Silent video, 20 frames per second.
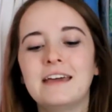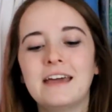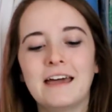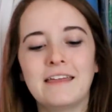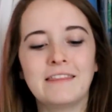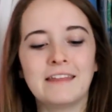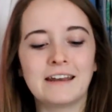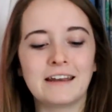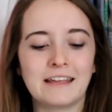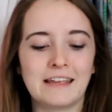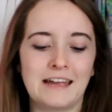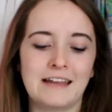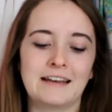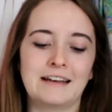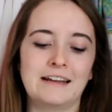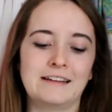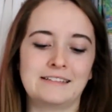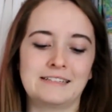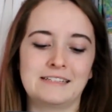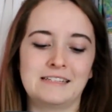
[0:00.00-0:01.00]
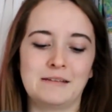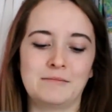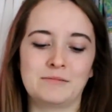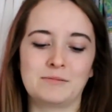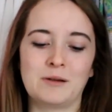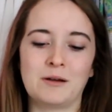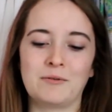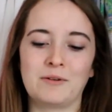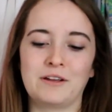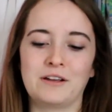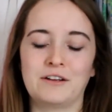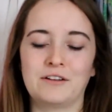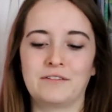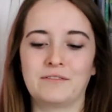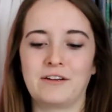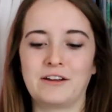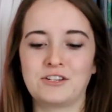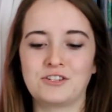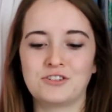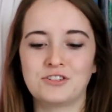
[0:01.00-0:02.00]
And then again, it has the same spot where you can
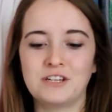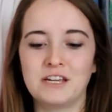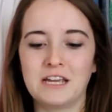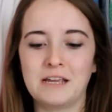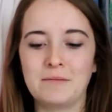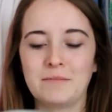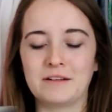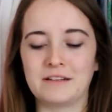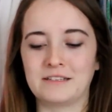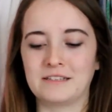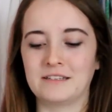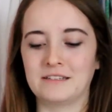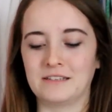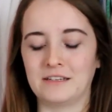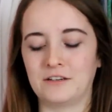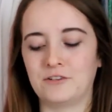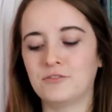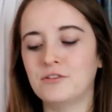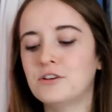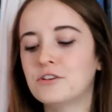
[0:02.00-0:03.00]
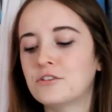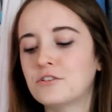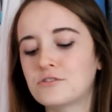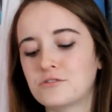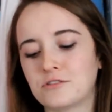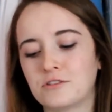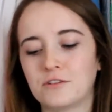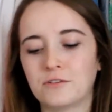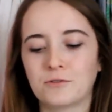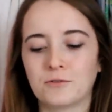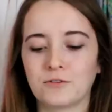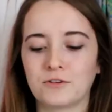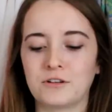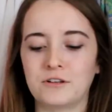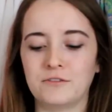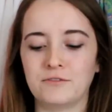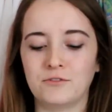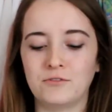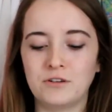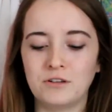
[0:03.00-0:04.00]
write your name, and it says like created under the
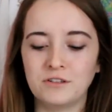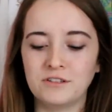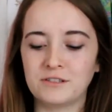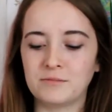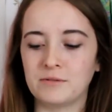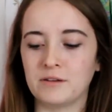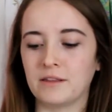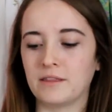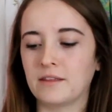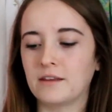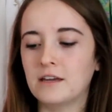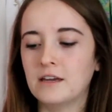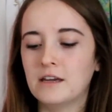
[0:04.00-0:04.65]
authority of Queen Elizabeth,